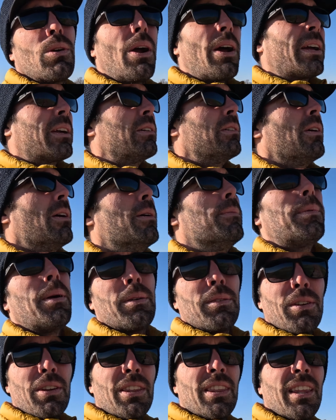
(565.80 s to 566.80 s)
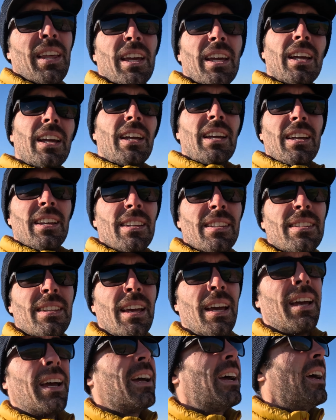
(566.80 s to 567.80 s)
where I grew up, everything is
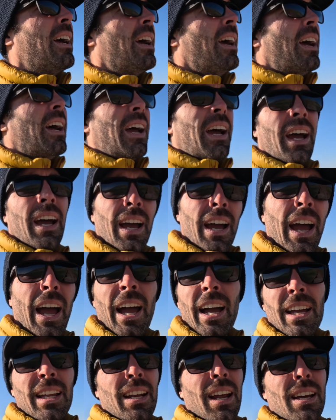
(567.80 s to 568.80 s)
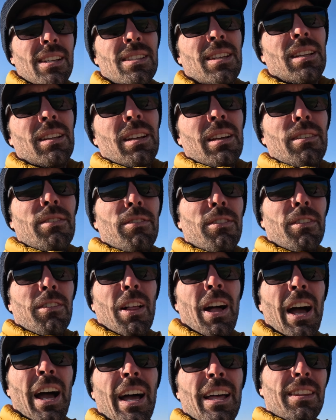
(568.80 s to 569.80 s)
agonizingly
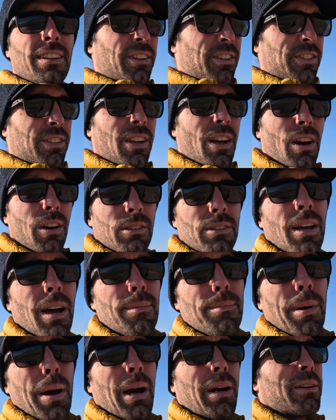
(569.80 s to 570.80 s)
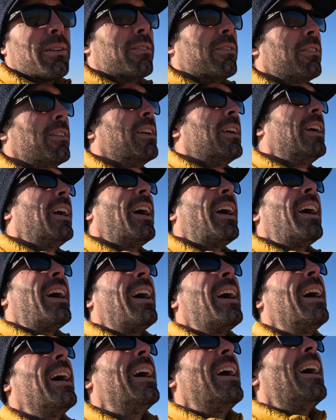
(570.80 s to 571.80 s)
flat. There's no topography,
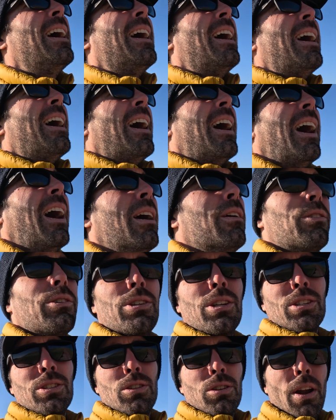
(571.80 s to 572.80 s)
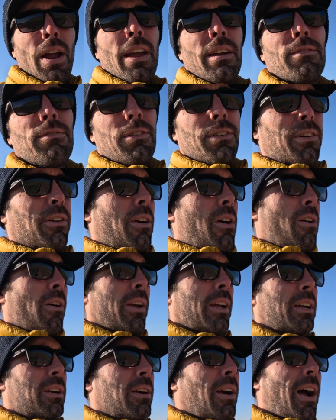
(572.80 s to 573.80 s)
which is great for
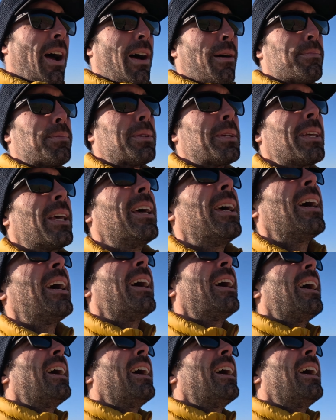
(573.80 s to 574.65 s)
growing crops and